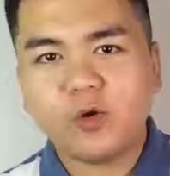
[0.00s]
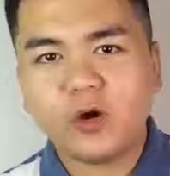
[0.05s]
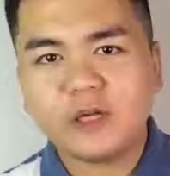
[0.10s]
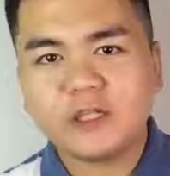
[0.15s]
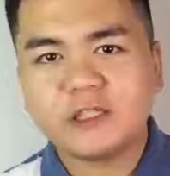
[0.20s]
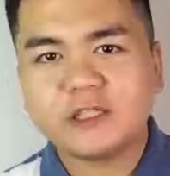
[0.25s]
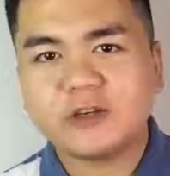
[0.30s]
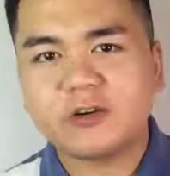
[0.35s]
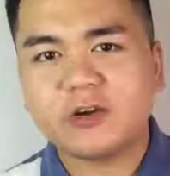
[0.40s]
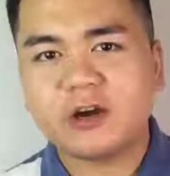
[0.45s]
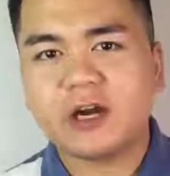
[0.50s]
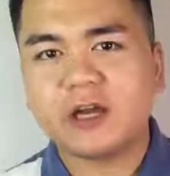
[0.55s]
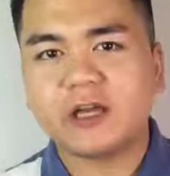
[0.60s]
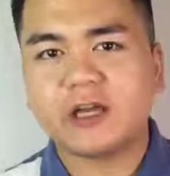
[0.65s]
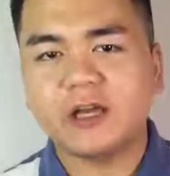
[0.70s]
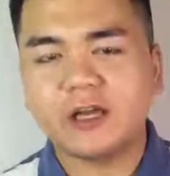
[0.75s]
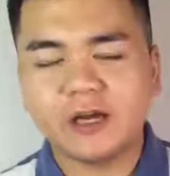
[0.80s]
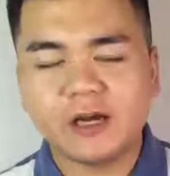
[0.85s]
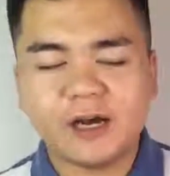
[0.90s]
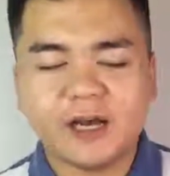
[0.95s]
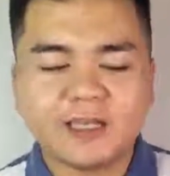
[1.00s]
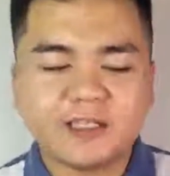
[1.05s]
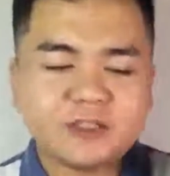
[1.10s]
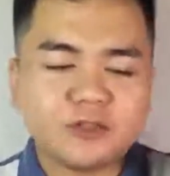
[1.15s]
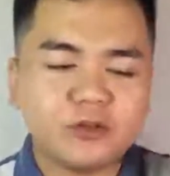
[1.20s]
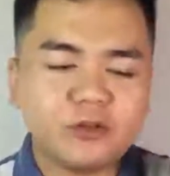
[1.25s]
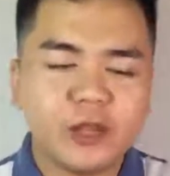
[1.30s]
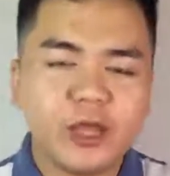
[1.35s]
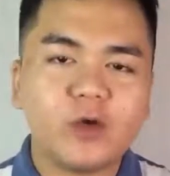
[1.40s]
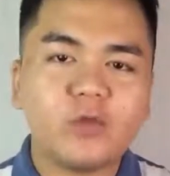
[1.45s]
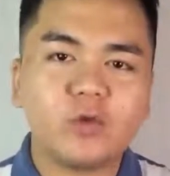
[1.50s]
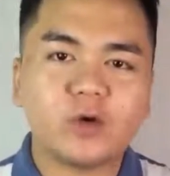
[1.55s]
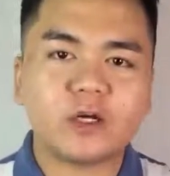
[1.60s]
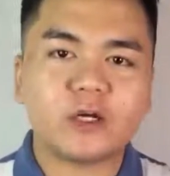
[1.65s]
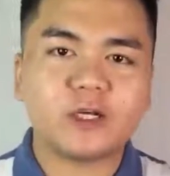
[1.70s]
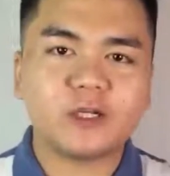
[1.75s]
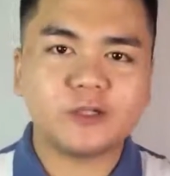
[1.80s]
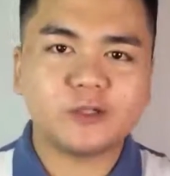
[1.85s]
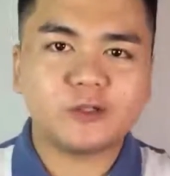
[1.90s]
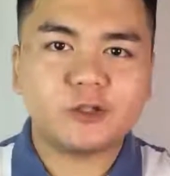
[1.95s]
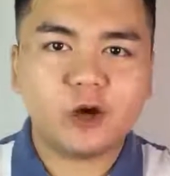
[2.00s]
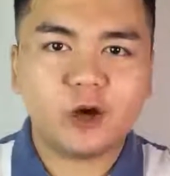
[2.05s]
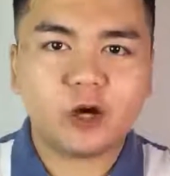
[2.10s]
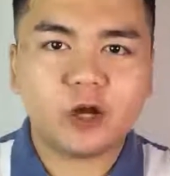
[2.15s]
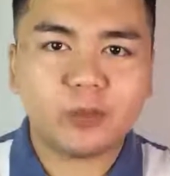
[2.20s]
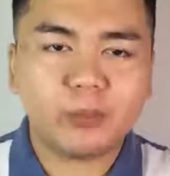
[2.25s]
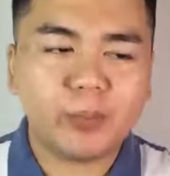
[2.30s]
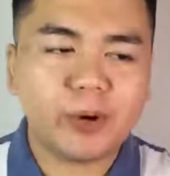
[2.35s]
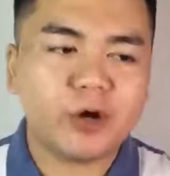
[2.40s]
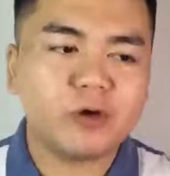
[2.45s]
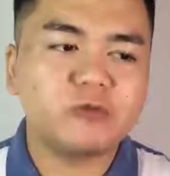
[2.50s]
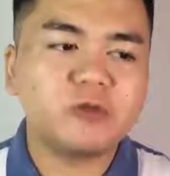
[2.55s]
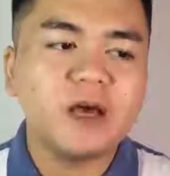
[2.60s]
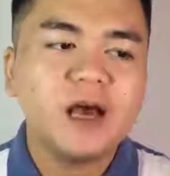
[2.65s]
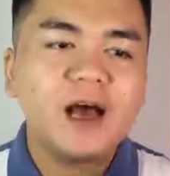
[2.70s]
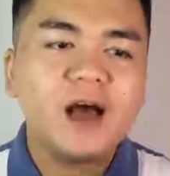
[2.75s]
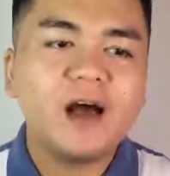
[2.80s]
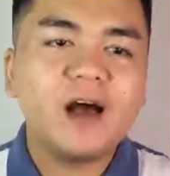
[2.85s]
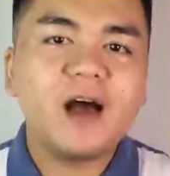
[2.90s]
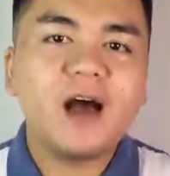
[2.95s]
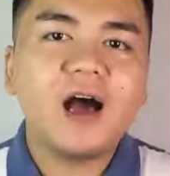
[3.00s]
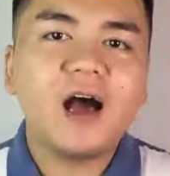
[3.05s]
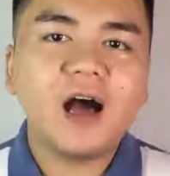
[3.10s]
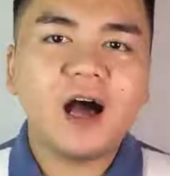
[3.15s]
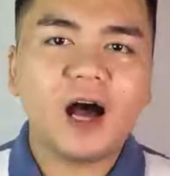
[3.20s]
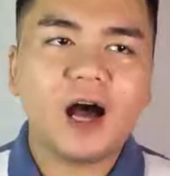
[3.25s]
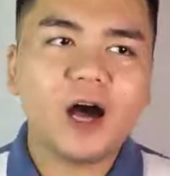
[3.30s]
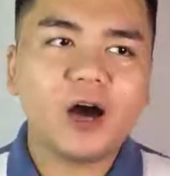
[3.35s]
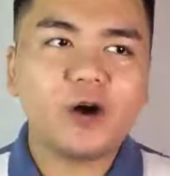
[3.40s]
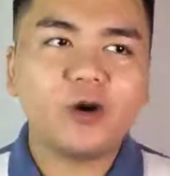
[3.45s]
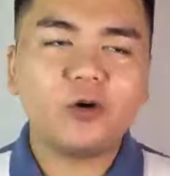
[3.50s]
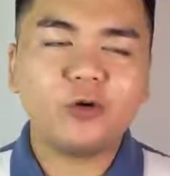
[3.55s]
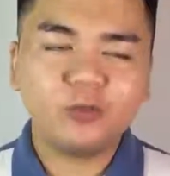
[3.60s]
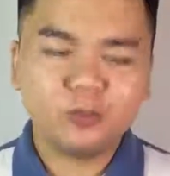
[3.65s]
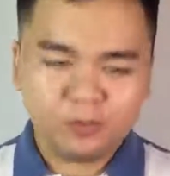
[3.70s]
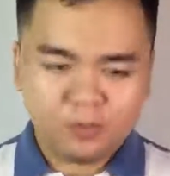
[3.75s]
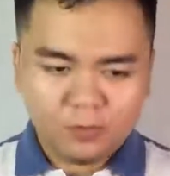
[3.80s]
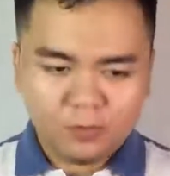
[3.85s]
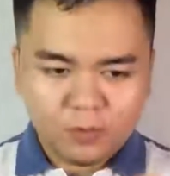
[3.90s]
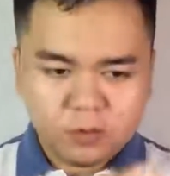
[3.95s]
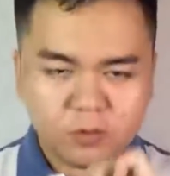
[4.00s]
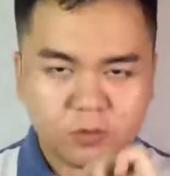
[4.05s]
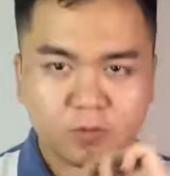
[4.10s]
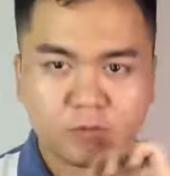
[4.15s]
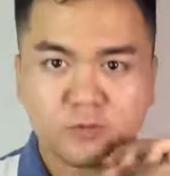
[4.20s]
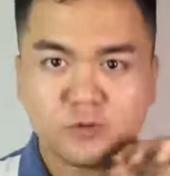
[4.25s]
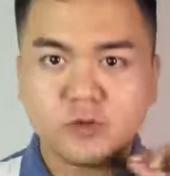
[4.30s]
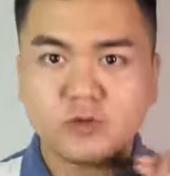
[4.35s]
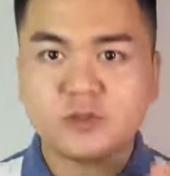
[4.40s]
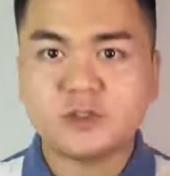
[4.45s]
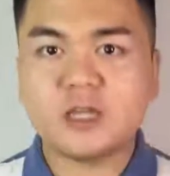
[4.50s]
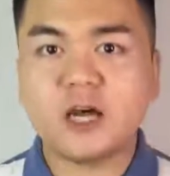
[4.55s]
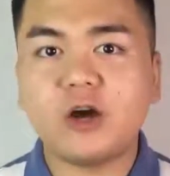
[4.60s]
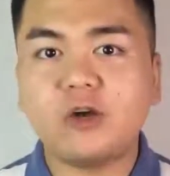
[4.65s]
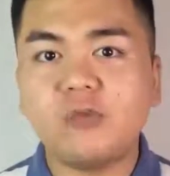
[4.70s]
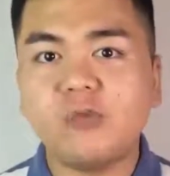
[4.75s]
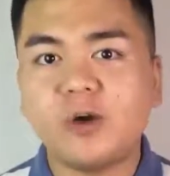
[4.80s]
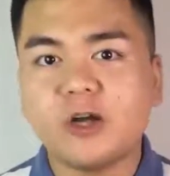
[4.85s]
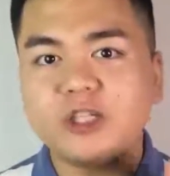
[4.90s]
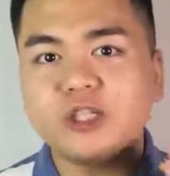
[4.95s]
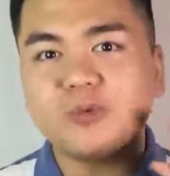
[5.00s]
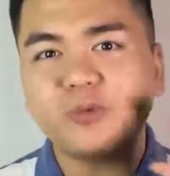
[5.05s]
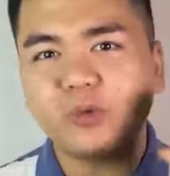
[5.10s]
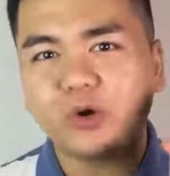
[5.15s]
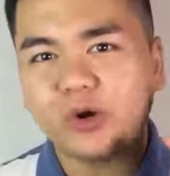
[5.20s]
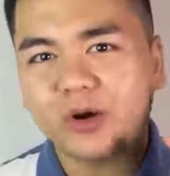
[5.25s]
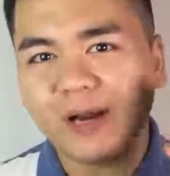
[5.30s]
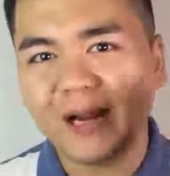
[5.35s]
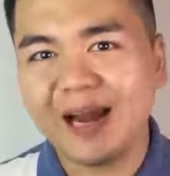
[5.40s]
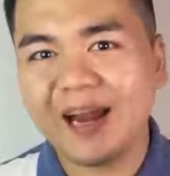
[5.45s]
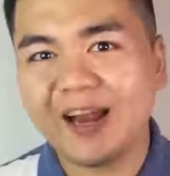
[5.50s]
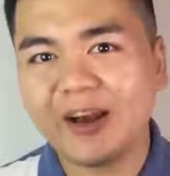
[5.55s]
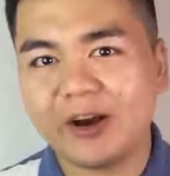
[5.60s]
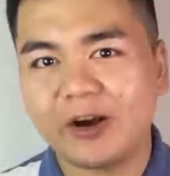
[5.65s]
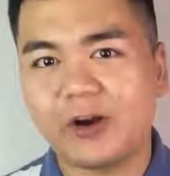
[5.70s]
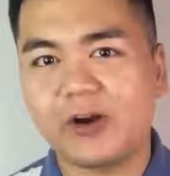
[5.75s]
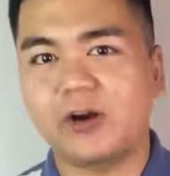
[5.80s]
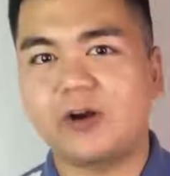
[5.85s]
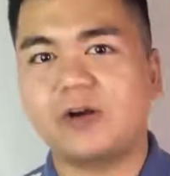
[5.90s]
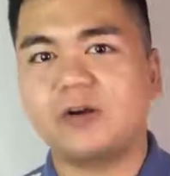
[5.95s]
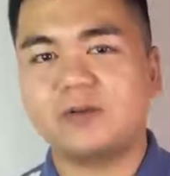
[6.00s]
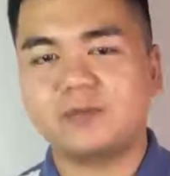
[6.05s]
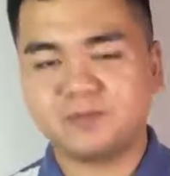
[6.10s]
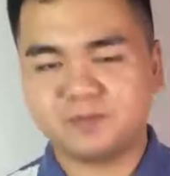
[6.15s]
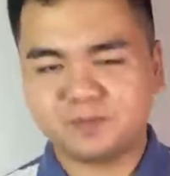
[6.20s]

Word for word: What's cracking guys? Today we're gonna talk about how to sound much more clear.